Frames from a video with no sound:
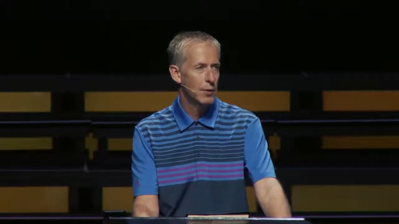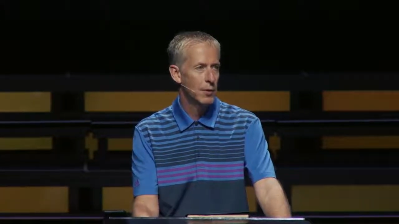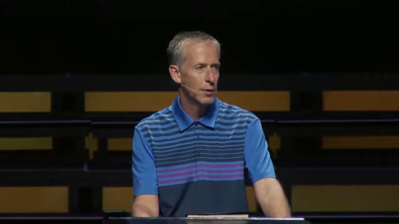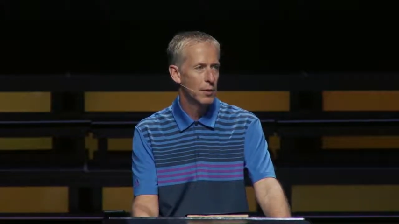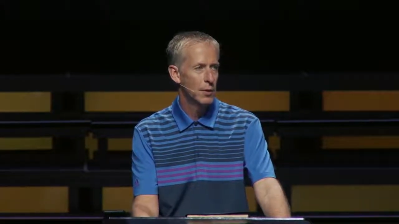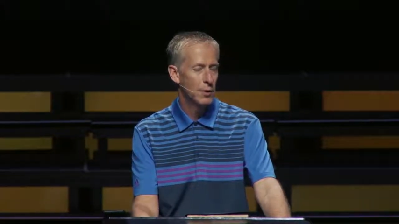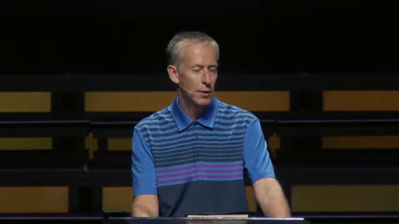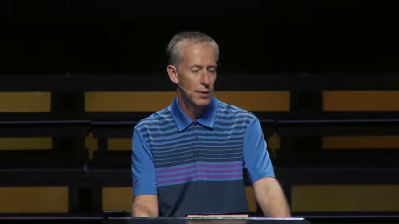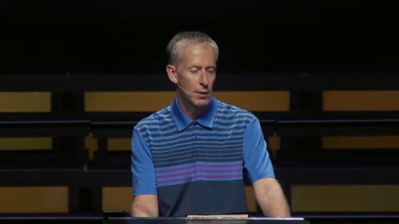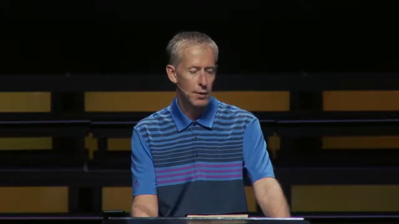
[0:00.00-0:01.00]

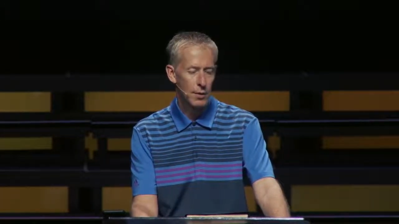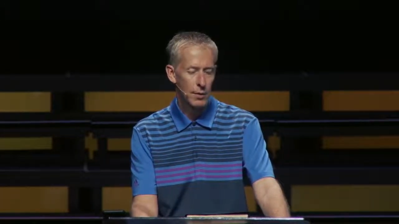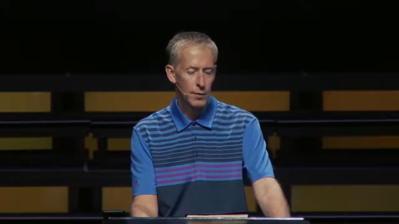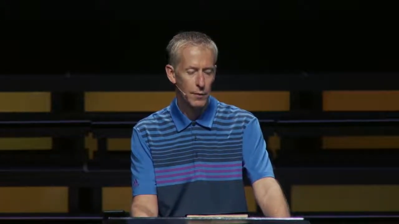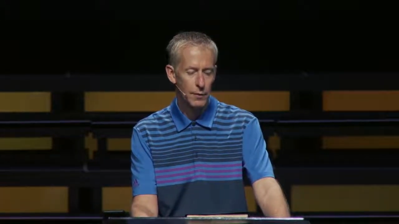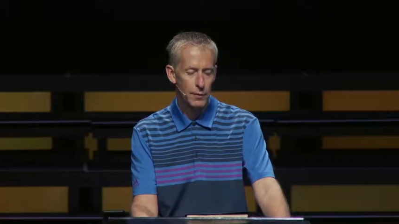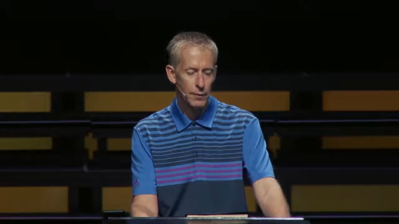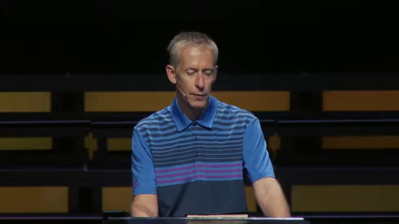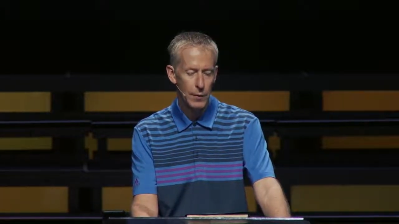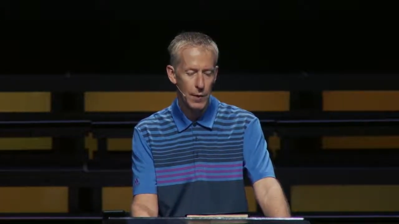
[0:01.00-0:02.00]

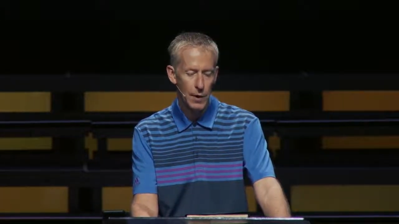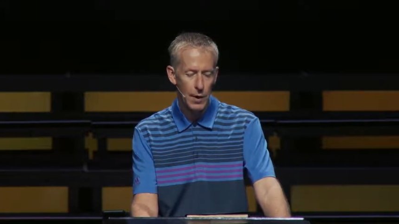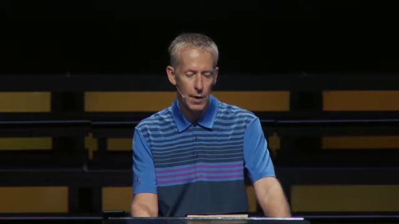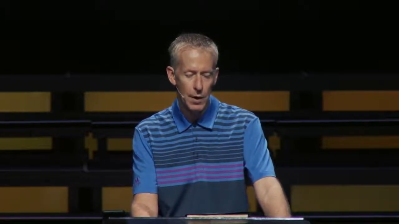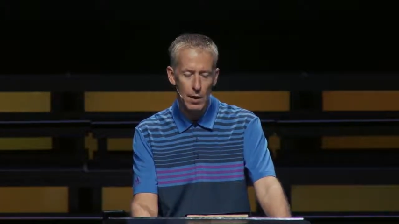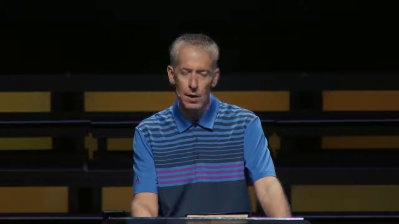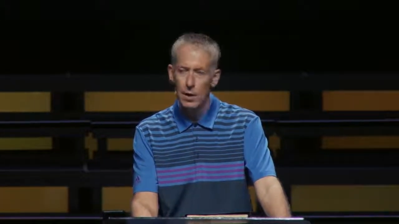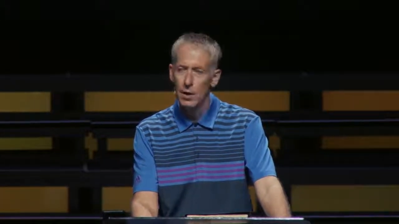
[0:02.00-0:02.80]
(no one is talking)